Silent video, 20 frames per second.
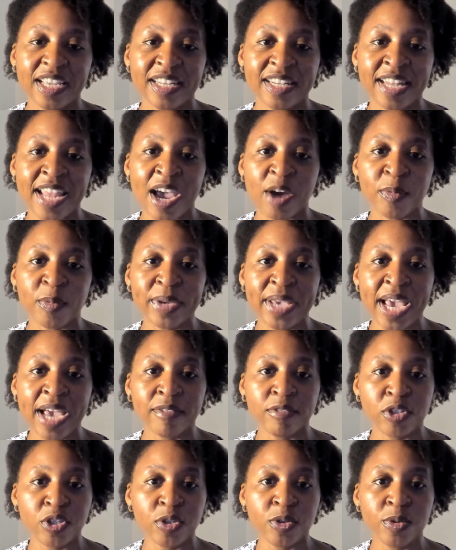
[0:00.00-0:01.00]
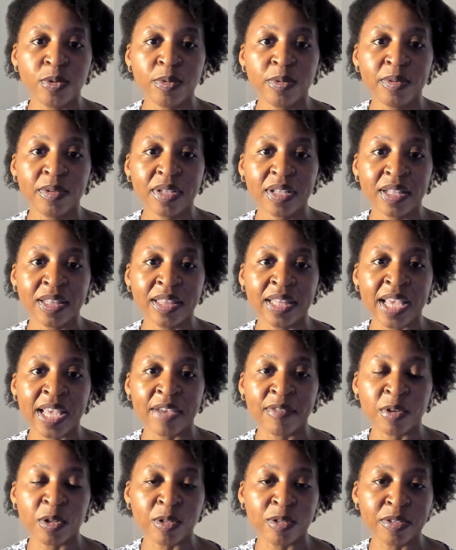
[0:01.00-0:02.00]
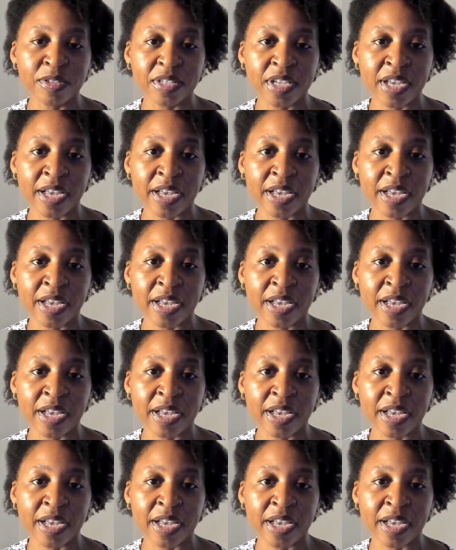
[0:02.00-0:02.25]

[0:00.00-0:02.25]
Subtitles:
Now we have two levels